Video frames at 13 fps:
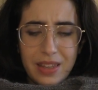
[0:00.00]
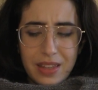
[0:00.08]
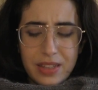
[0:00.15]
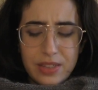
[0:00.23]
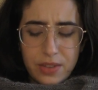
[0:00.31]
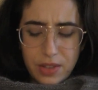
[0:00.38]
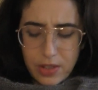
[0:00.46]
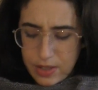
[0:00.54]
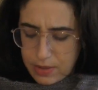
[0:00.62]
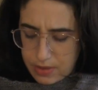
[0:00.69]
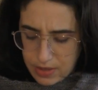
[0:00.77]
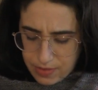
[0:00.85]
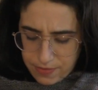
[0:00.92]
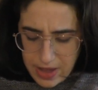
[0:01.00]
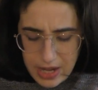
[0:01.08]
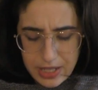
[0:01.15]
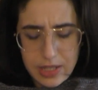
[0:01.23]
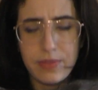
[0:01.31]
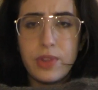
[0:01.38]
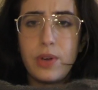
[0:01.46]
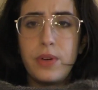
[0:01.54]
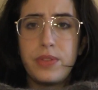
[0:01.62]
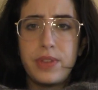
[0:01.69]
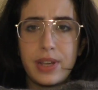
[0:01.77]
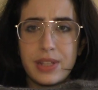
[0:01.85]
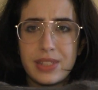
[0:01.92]
So the effect of the whole
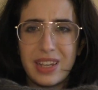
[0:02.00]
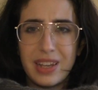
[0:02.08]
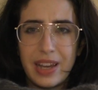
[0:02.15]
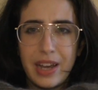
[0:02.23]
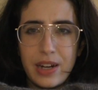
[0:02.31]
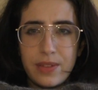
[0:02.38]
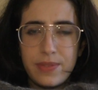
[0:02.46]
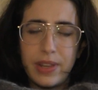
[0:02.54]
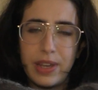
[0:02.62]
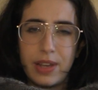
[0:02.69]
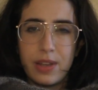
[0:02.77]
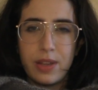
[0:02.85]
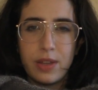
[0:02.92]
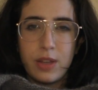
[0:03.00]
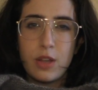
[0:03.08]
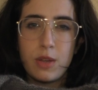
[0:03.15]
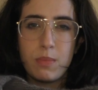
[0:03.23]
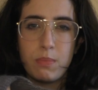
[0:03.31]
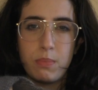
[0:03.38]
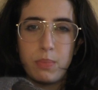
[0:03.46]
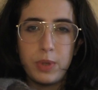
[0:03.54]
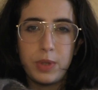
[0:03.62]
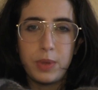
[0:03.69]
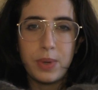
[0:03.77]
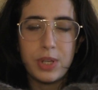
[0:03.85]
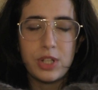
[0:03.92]
thing is like a kind of like
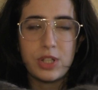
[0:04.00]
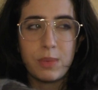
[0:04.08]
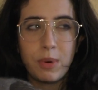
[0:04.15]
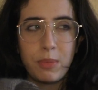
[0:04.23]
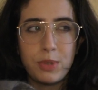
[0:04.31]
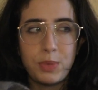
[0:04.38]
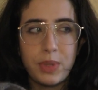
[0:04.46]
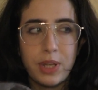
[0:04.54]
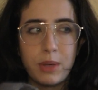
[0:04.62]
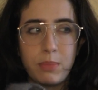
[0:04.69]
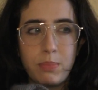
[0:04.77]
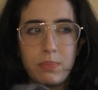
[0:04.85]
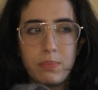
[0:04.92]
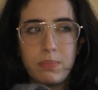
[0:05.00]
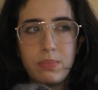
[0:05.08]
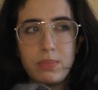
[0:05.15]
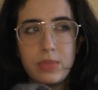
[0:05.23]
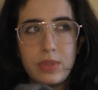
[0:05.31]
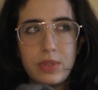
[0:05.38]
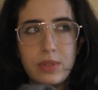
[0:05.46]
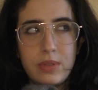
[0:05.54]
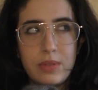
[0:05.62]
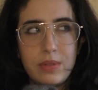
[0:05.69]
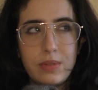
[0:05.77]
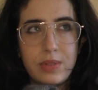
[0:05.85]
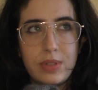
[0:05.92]
bluish, somewhere between like a
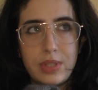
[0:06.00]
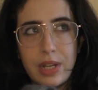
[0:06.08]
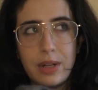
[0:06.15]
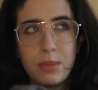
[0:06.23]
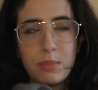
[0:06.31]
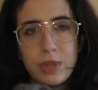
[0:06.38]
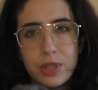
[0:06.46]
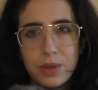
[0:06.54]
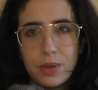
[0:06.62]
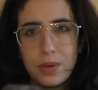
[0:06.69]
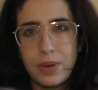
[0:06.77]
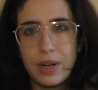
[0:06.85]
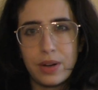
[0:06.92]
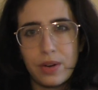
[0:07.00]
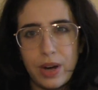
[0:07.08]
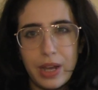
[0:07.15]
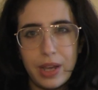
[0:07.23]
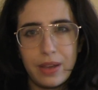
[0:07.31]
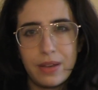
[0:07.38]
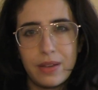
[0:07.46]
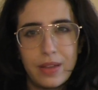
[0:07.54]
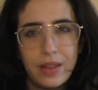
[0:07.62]
denim blue and a gray.